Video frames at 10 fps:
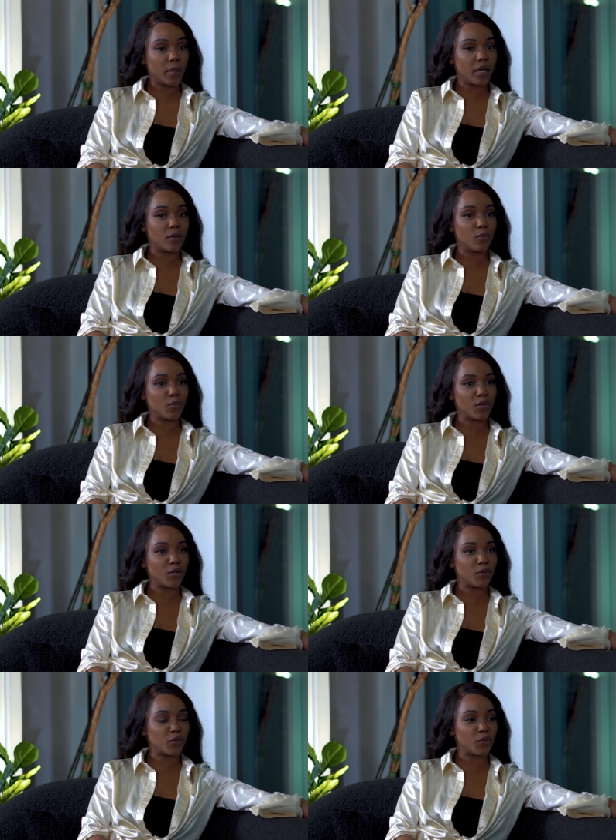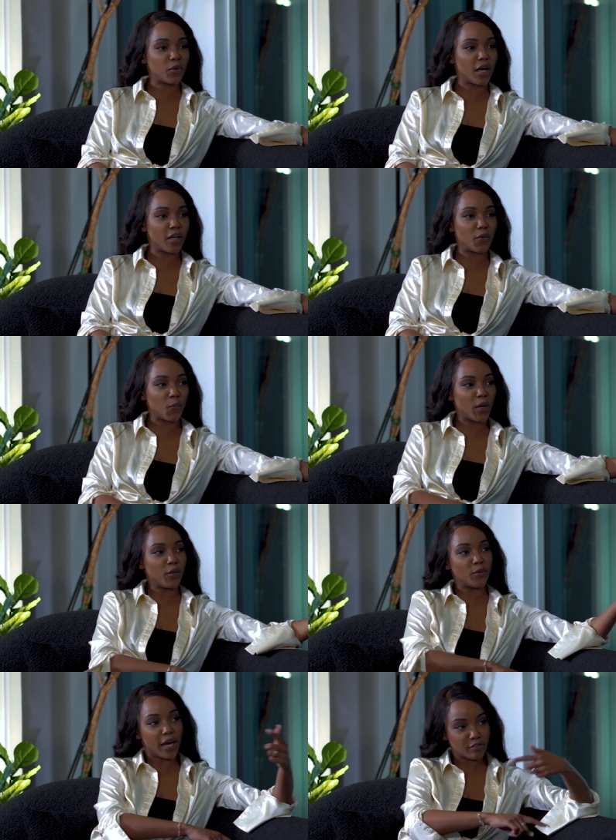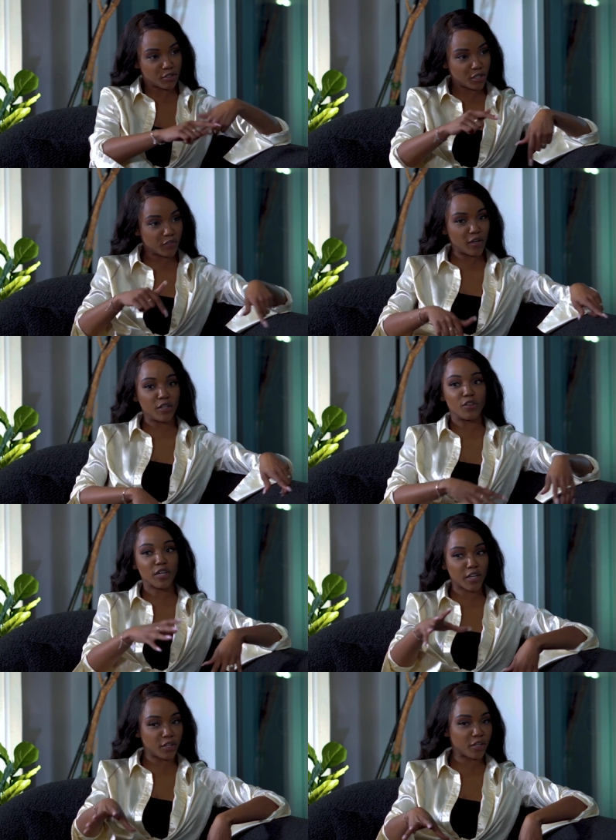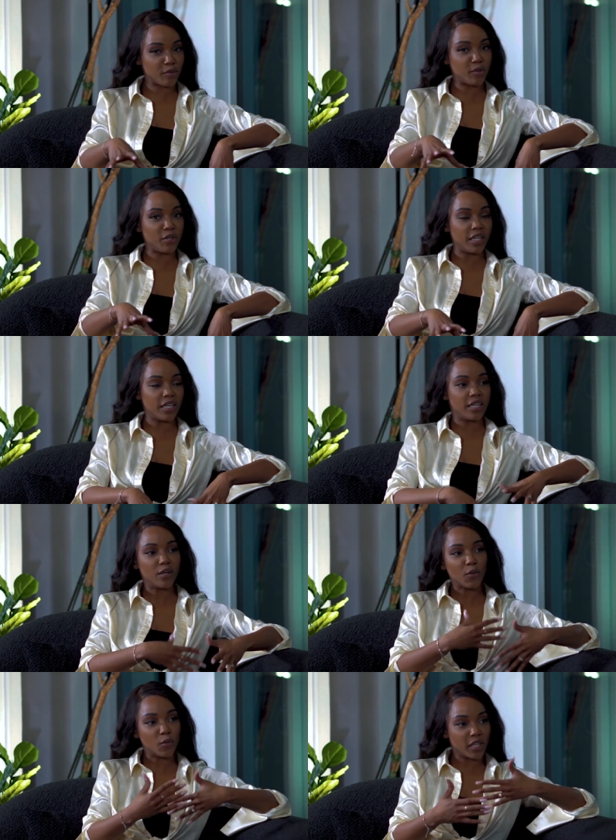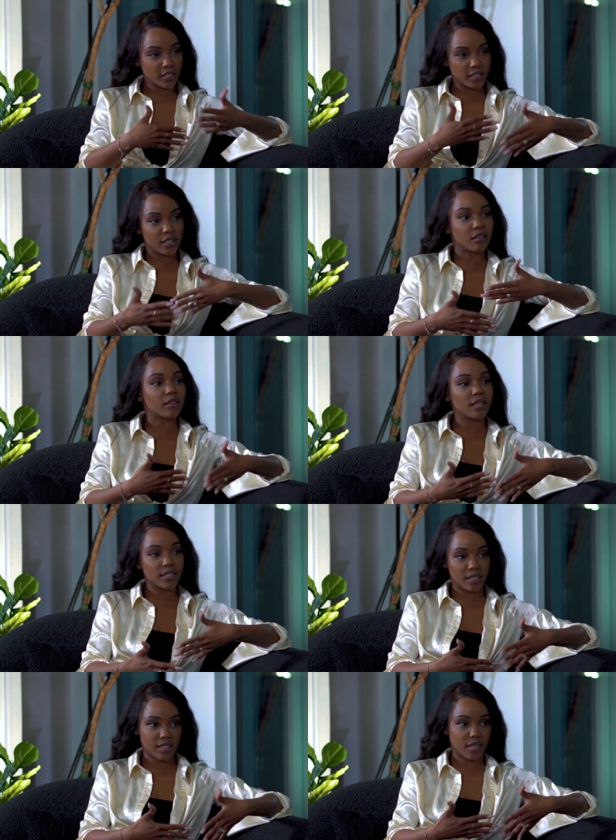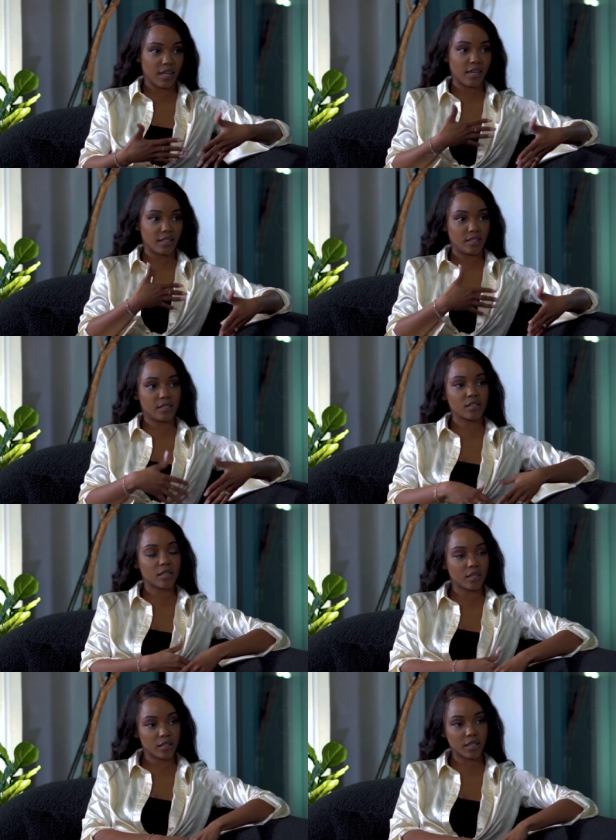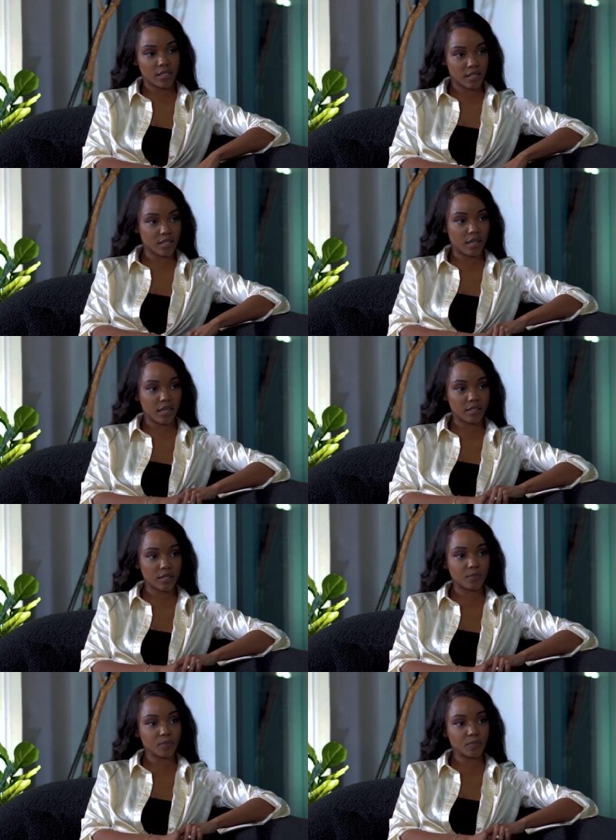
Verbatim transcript: but when you when you have to turn around and look at your community there's clearly a disconnect there's yeah. clearly a disconnect